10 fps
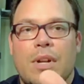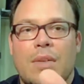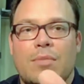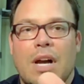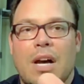
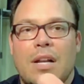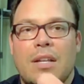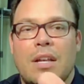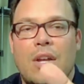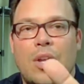of God
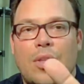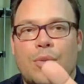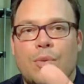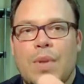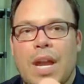
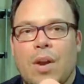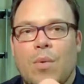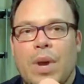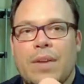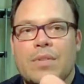through the
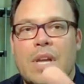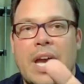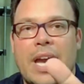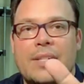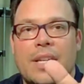airwaves. I
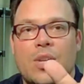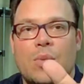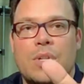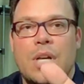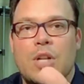ask that you
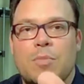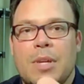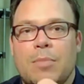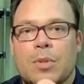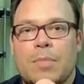would touch
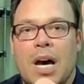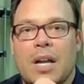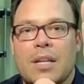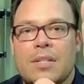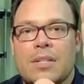people's
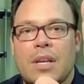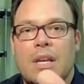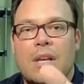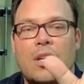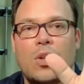bodies
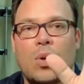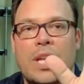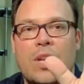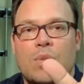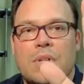Lord, that
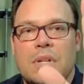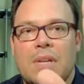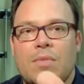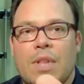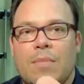you would
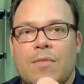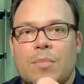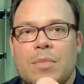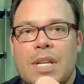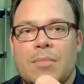deliver them
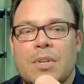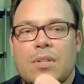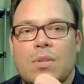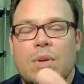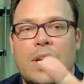from demons.
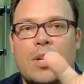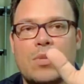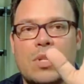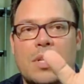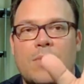Lord, that you would
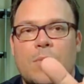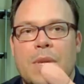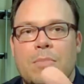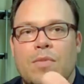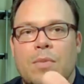deliver
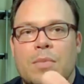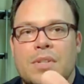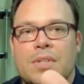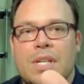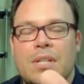people from
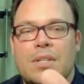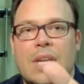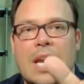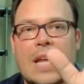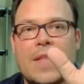disease,
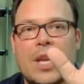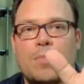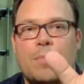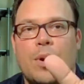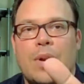that
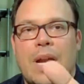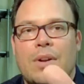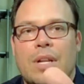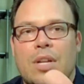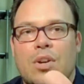you'd burn out
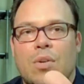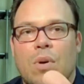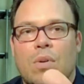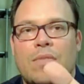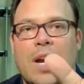any
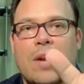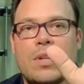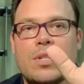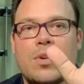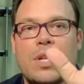
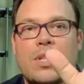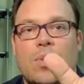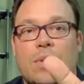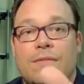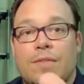coronavirus or any
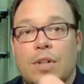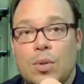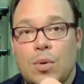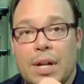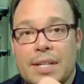sort of
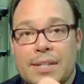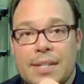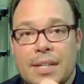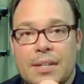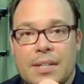flu or any
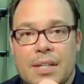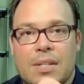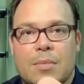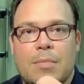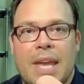sickness that
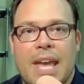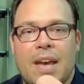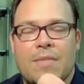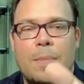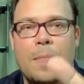somebody may
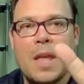have.